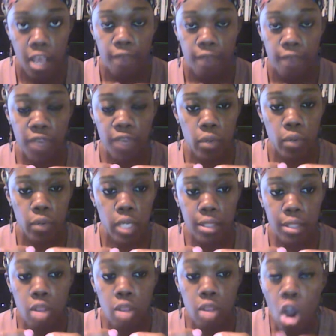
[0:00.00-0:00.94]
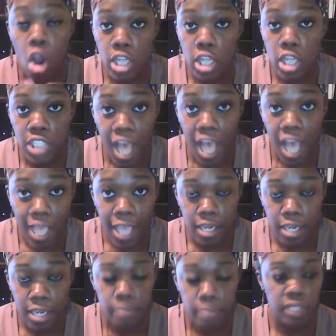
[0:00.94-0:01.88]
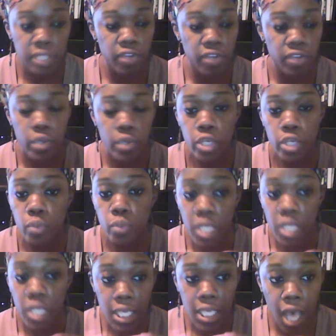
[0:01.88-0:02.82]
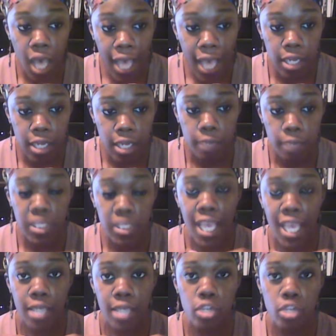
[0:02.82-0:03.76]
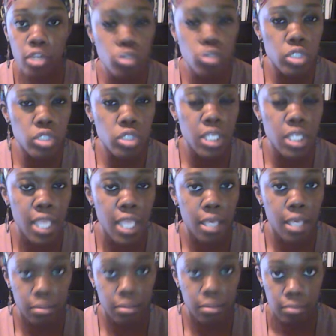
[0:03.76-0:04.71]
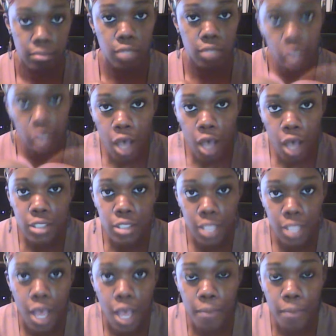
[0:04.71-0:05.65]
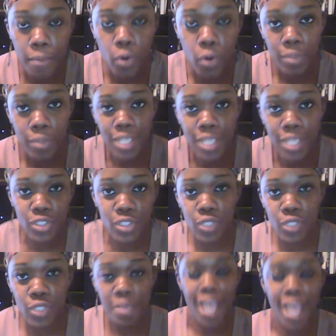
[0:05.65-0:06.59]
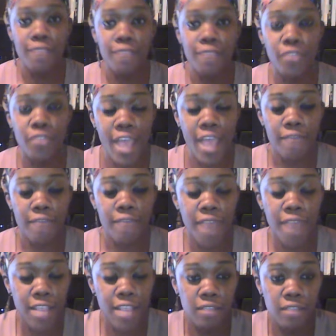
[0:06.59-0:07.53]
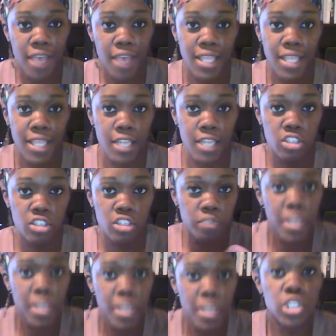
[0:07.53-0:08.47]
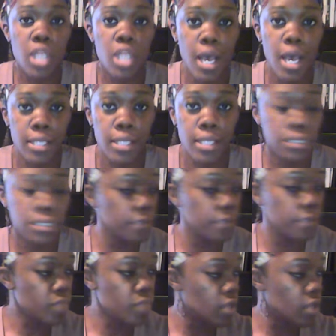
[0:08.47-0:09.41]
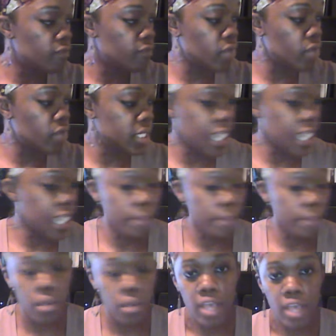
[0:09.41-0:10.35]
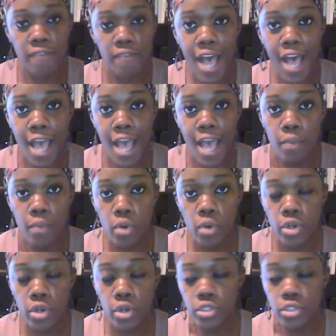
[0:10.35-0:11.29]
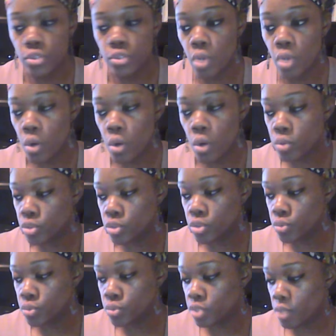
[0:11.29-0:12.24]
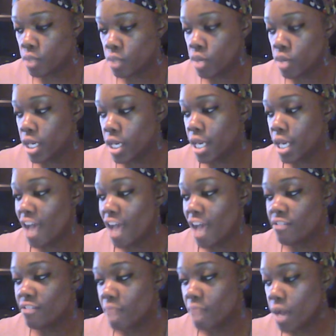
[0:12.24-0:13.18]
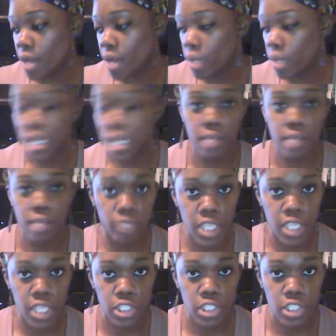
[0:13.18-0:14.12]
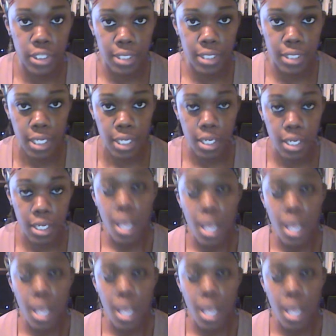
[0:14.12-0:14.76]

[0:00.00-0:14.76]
very large items, very unique items, and usually they cost a lot more because you're paying for the fact that it's specialized. For example, if I were to go to someone and have my wedding invitations done,